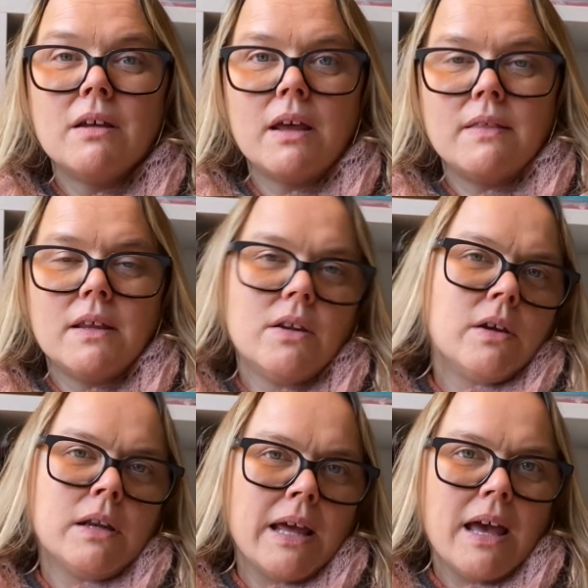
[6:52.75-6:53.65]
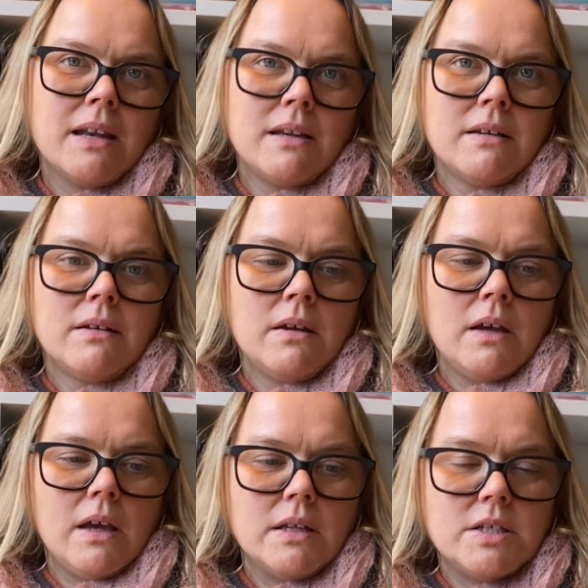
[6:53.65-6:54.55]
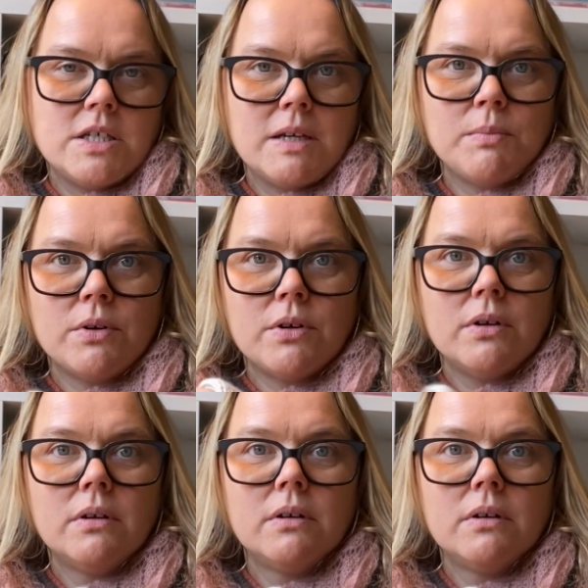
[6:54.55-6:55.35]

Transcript: and then you can add a cheaper